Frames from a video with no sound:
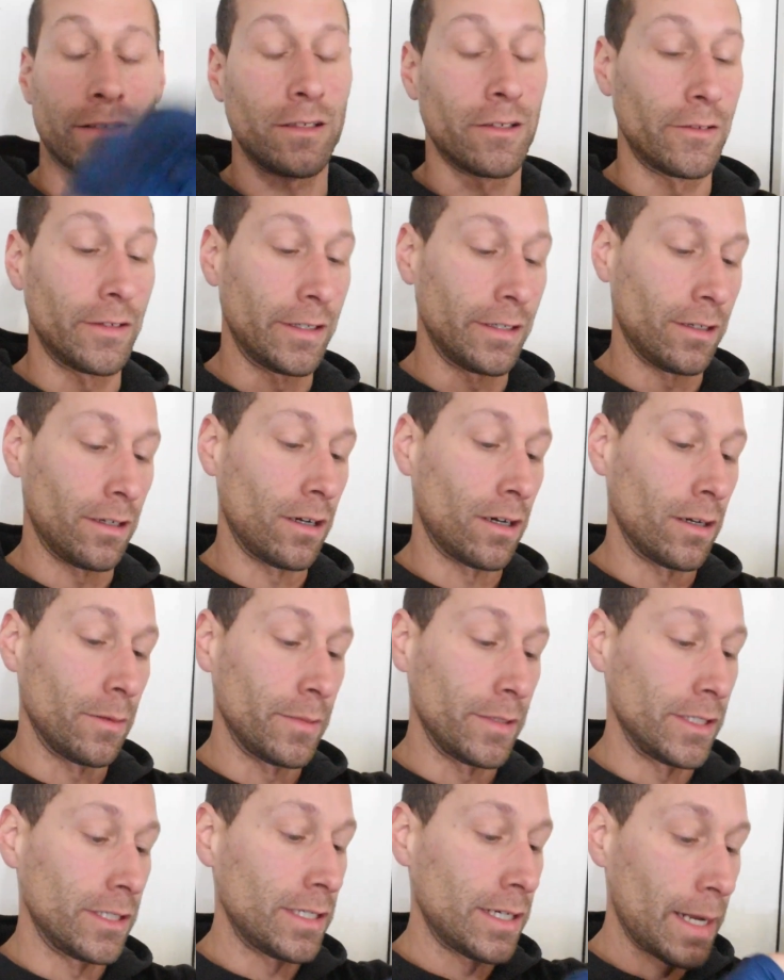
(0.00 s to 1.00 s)
going in the
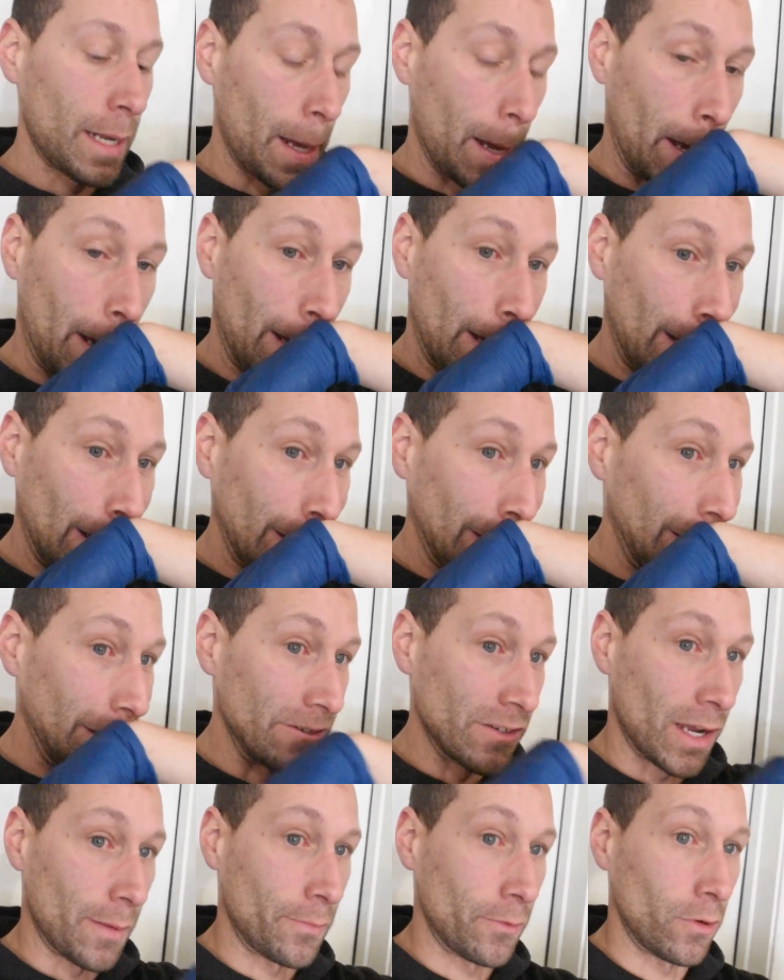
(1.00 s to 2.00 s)
garbage. I'm going
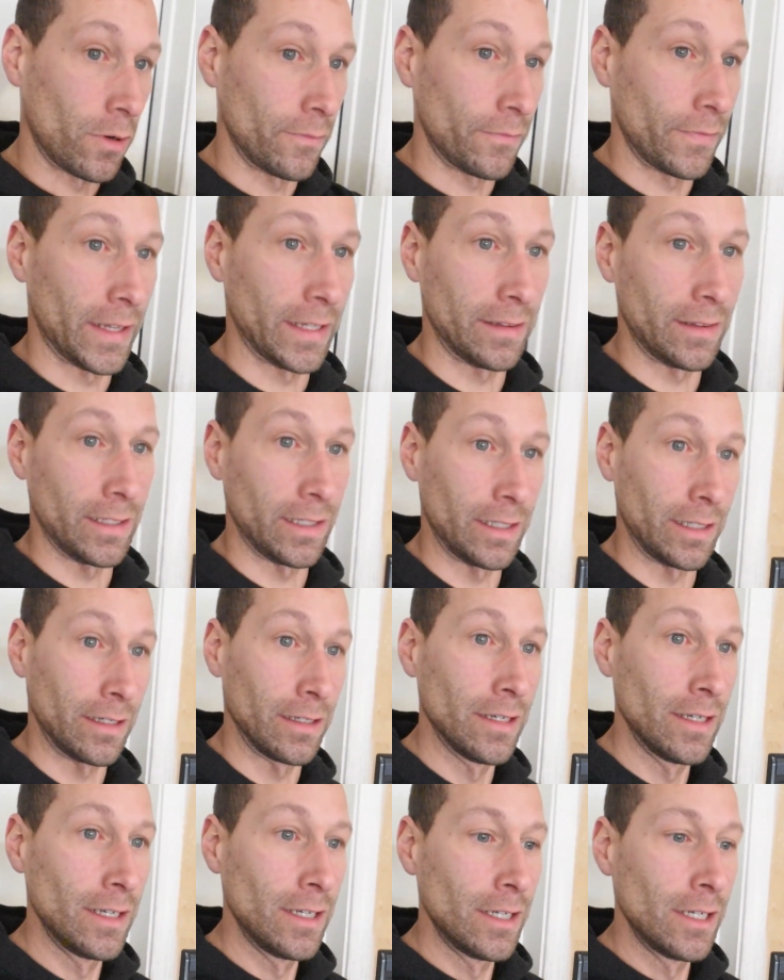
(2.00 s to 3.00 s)
to drop it off at the
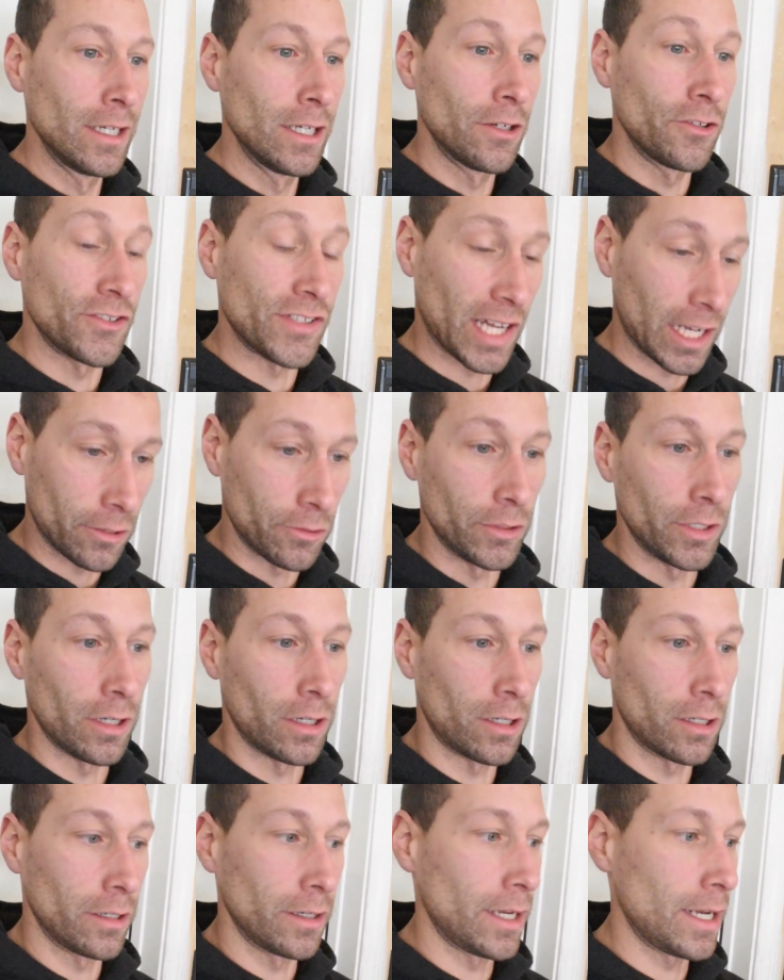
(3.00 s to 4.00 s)
recycle
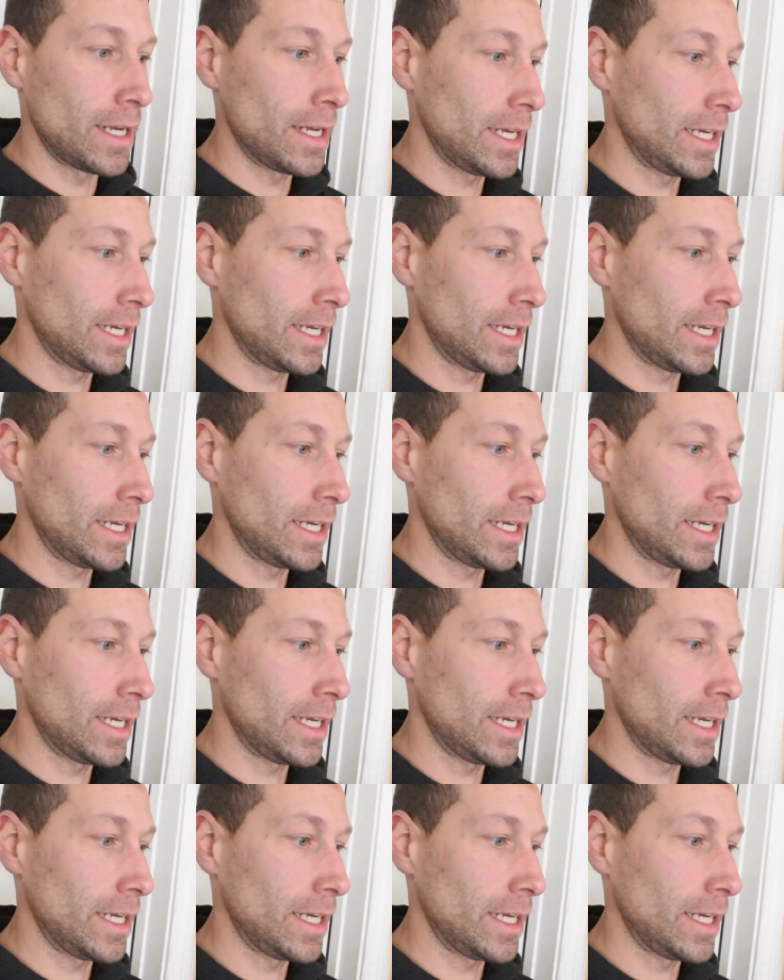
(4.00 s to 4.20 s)
yard,